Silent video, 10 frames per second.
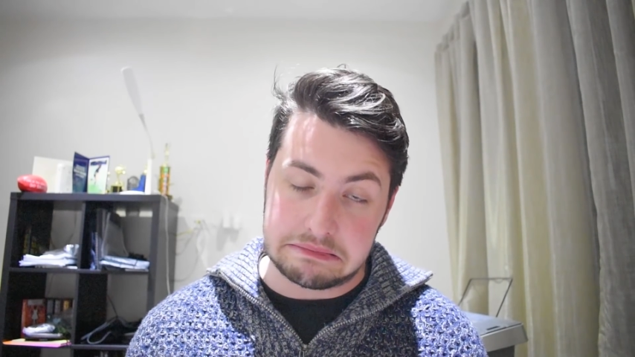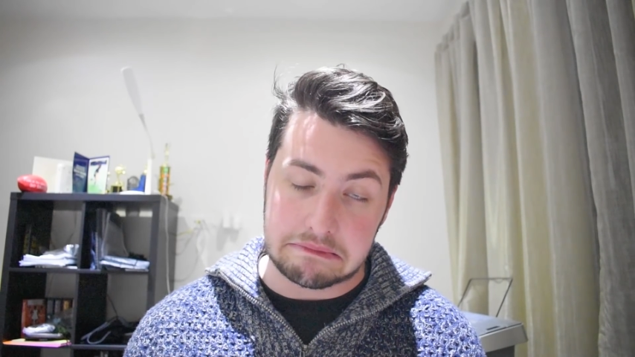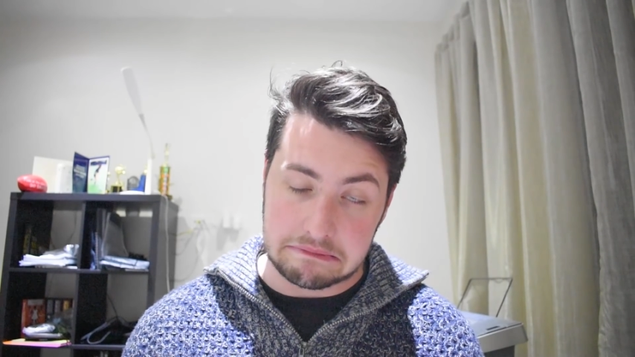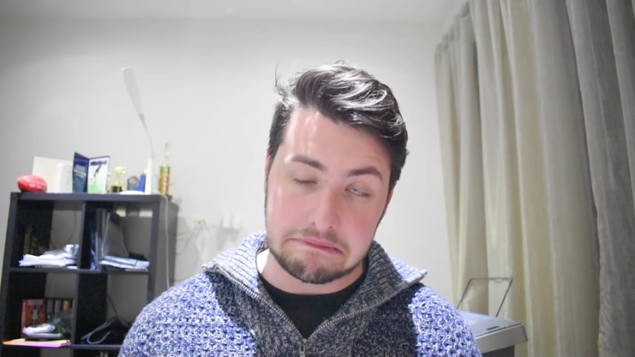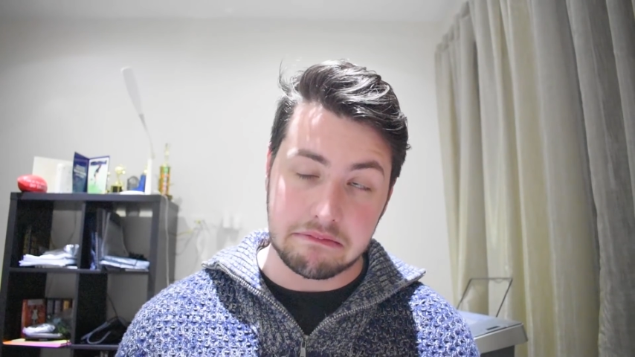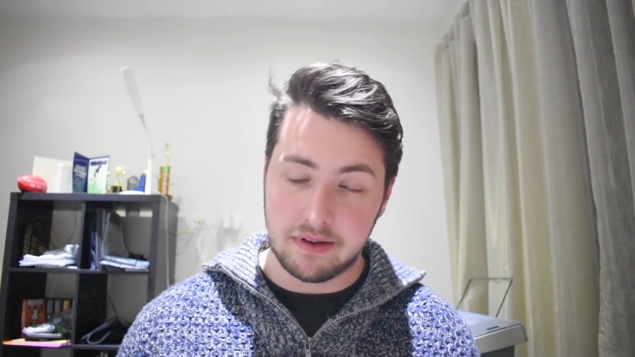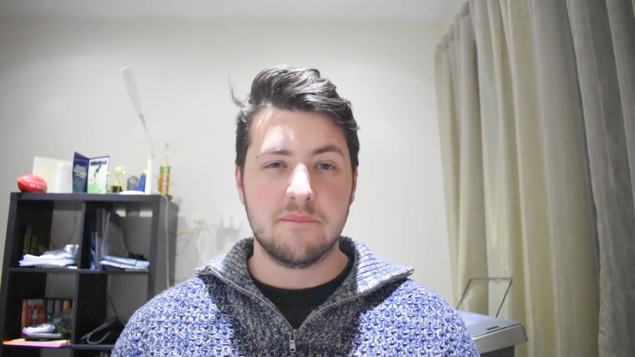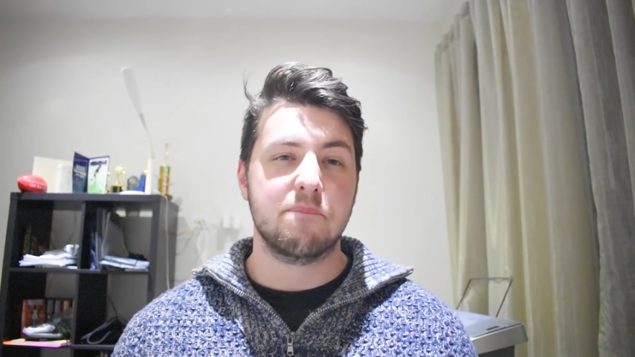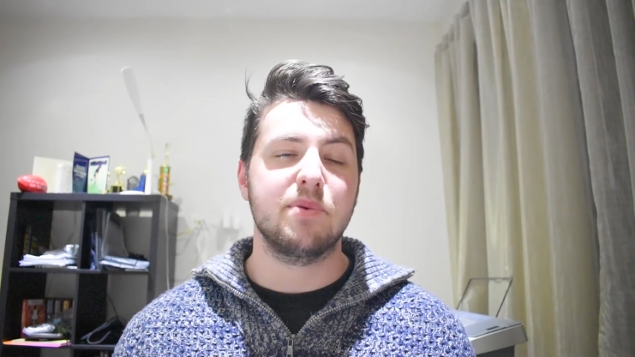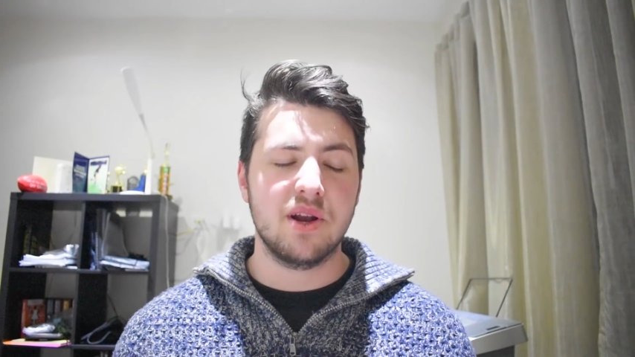
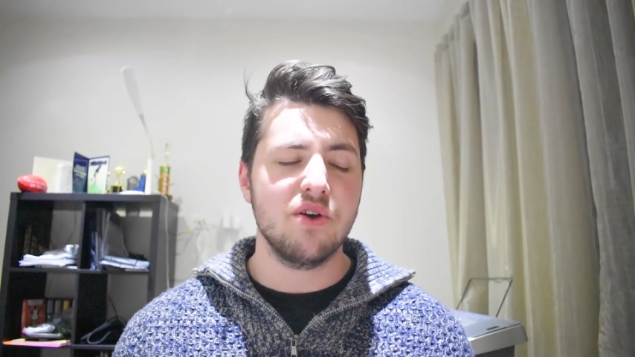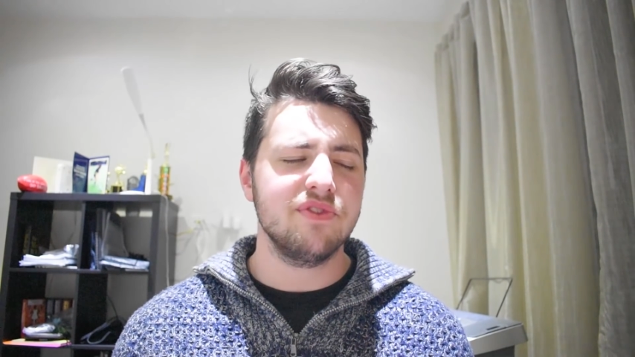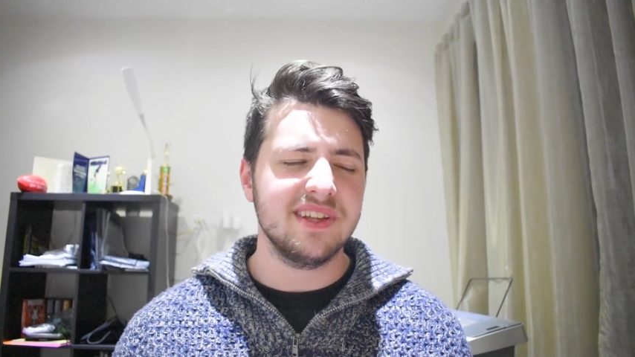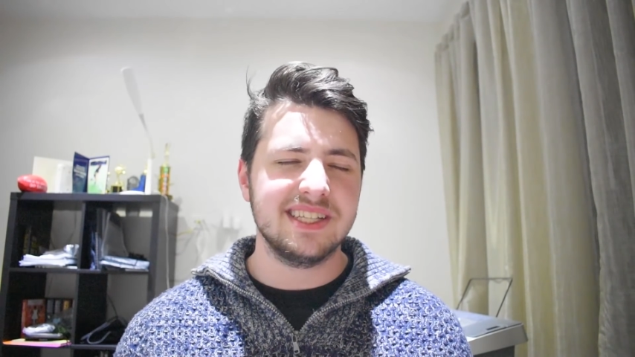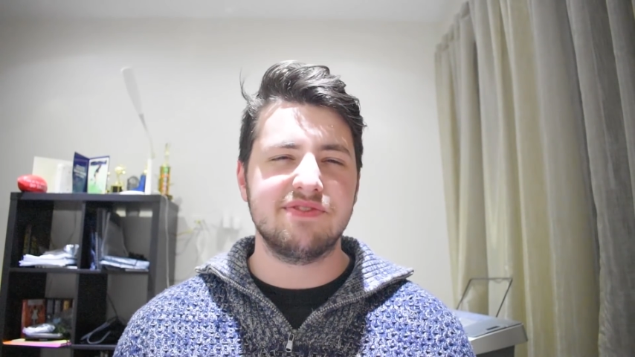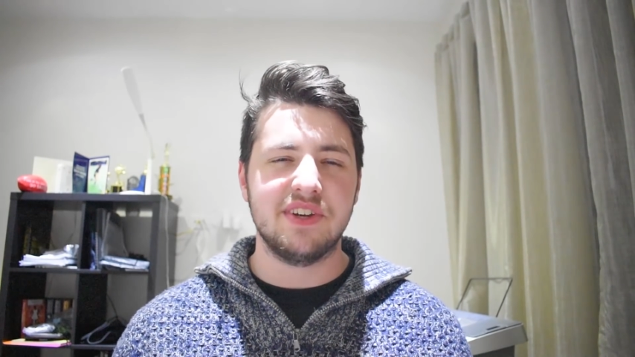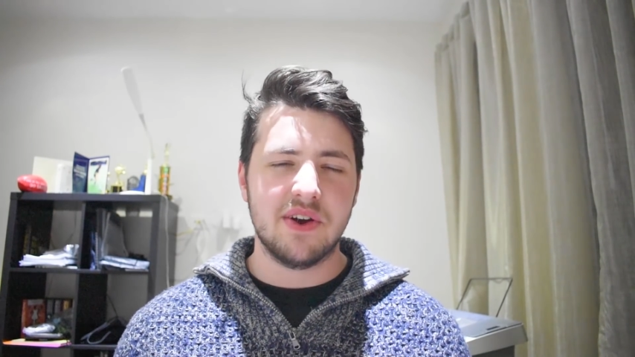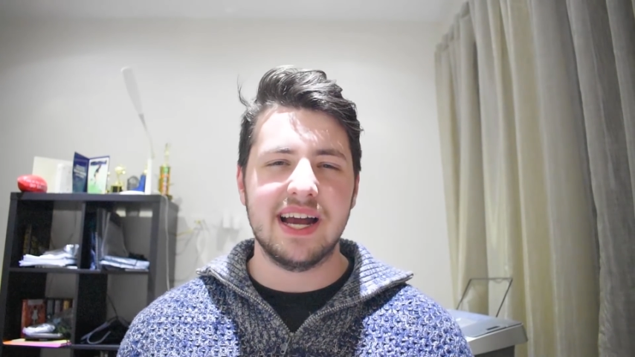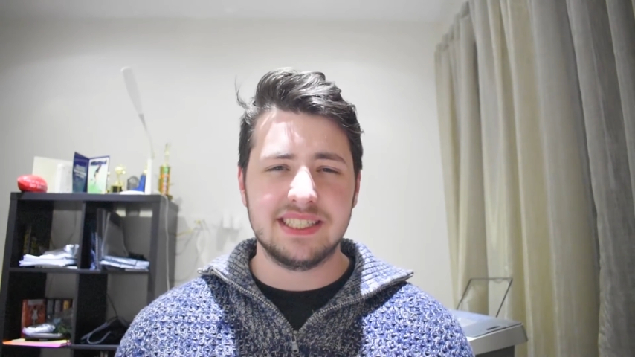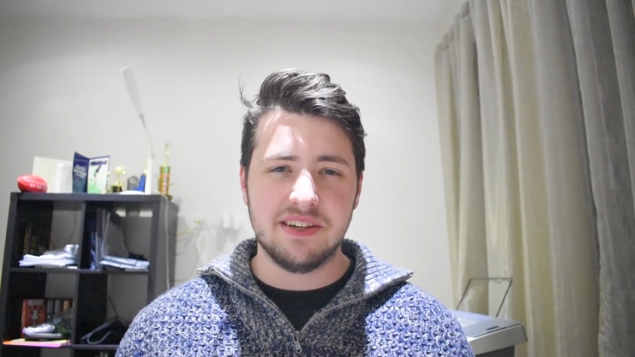But hopefully this
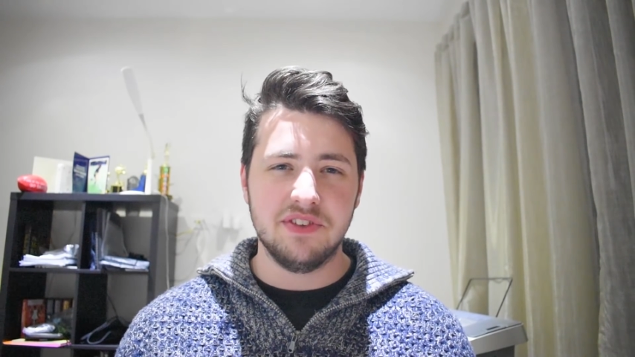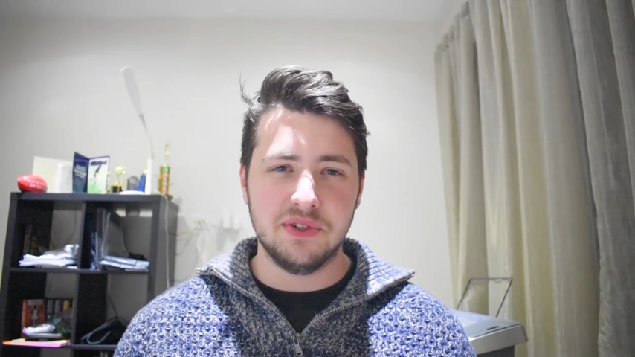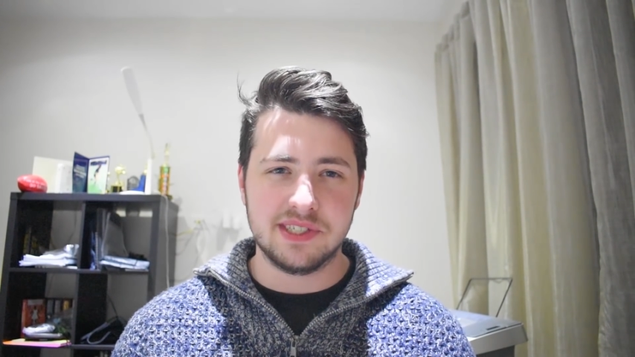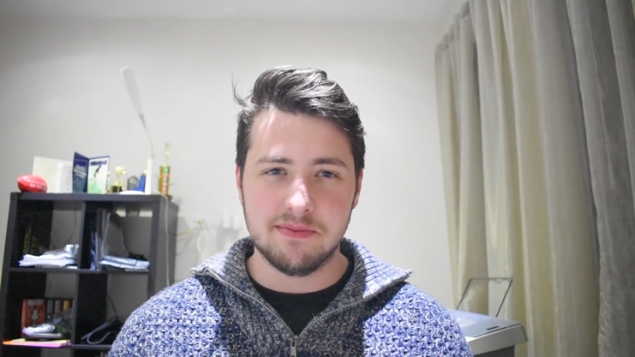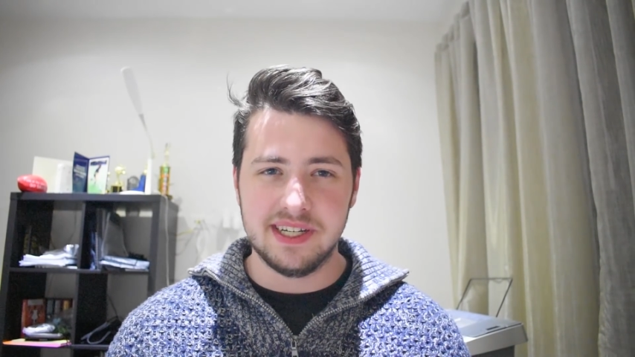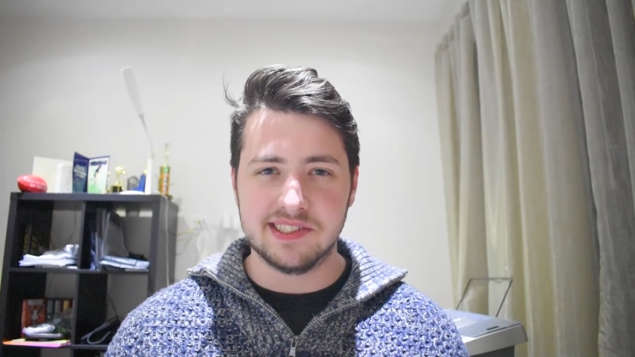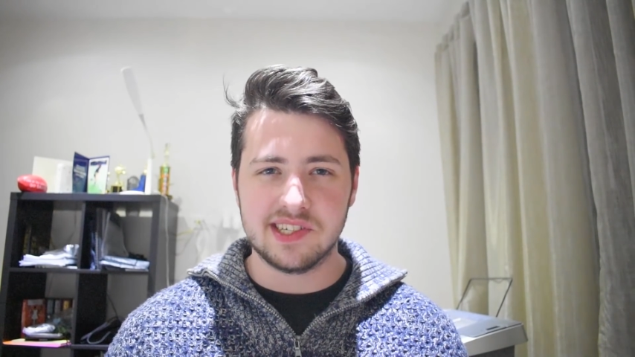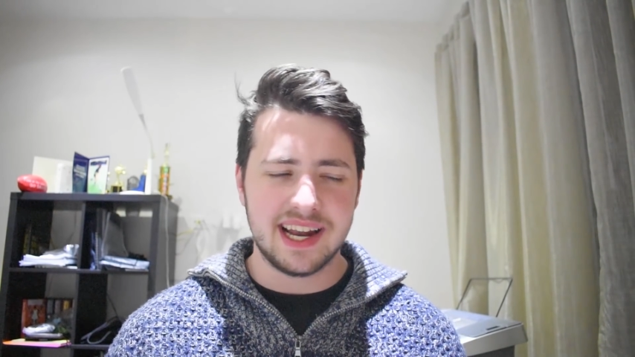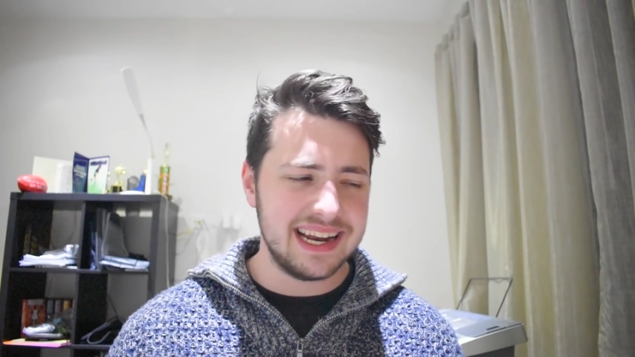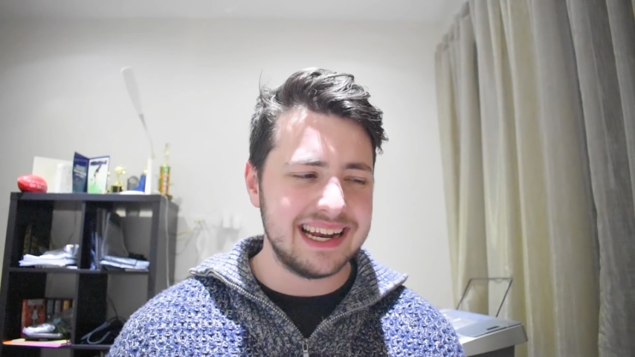video has given you some insight,